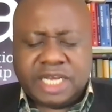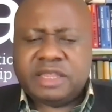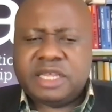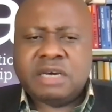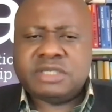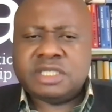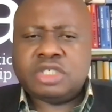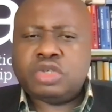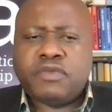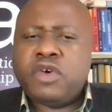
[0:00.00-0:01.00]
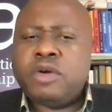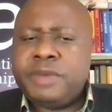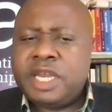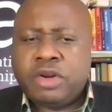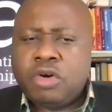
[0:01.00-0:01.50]
10,000 to 4
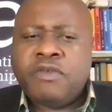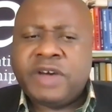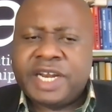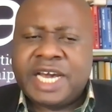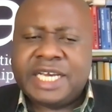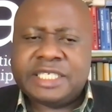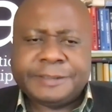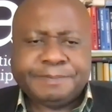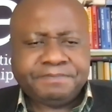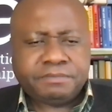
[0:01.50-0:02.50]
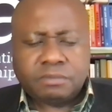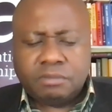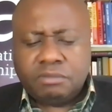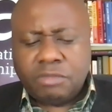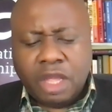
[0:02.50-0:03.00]
million overnight.
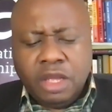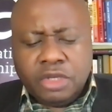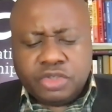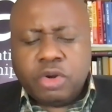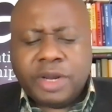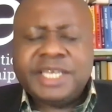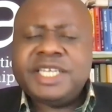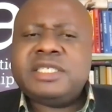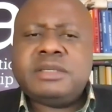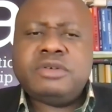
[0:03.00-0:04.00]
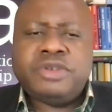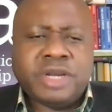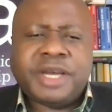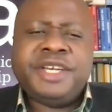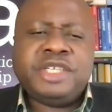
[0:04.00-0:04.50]
So you're
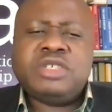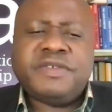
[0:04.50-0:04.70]
not gonna need to